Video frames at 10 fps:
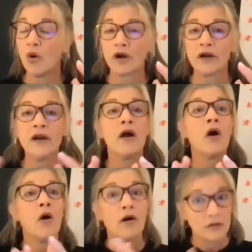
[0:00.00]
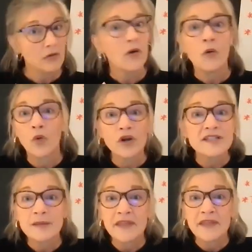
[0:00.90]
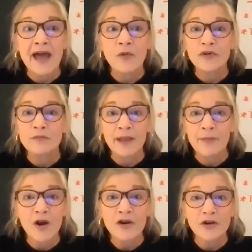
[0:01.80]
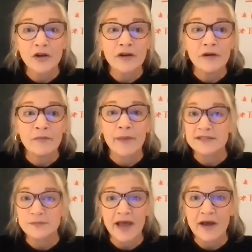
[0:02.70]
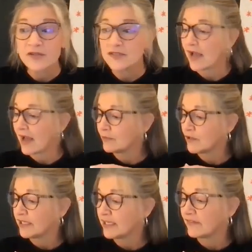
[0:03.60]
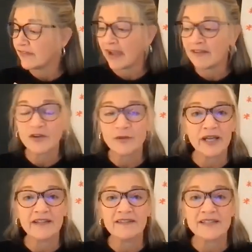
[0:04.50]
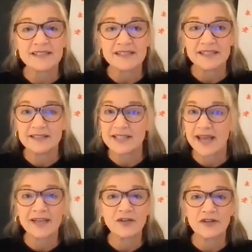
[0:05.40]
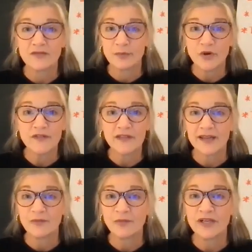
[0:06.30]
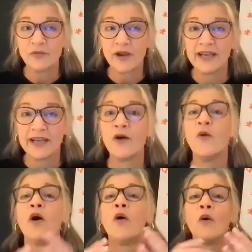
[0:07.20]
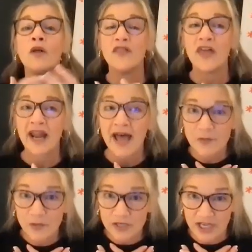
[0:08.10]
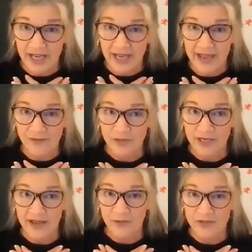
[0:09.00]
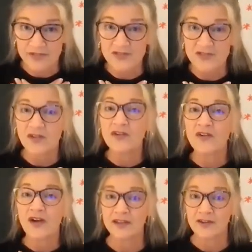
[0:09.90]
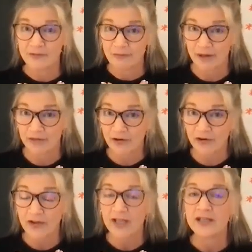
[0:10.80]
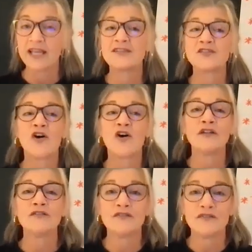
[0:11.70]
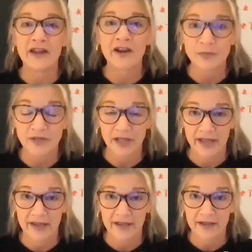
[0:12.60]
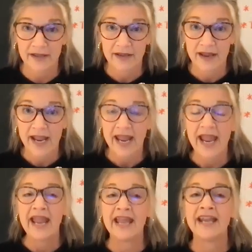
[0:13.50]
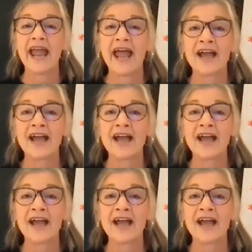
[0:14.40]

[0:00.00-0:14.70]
or work something out with my partner, my spouse. I'm going to give everybody this title of a book that I'm reading right now that I wish I had when I was a young mother. It's called Fair Play. And